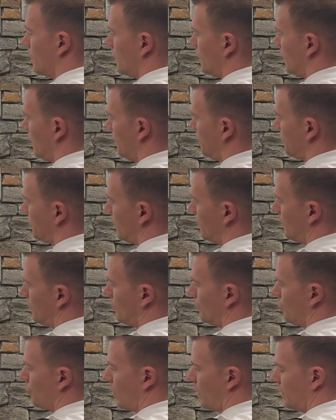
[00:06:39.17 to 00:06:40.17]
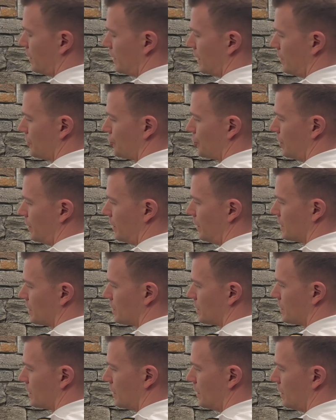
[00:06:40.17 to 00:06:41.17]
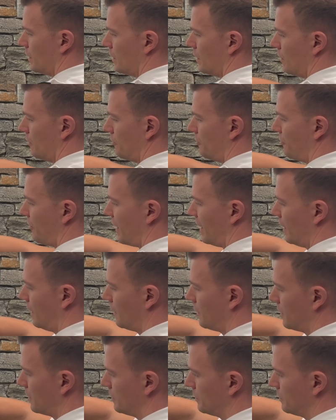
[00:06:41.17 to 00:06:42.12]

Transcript: if the right engine is failed,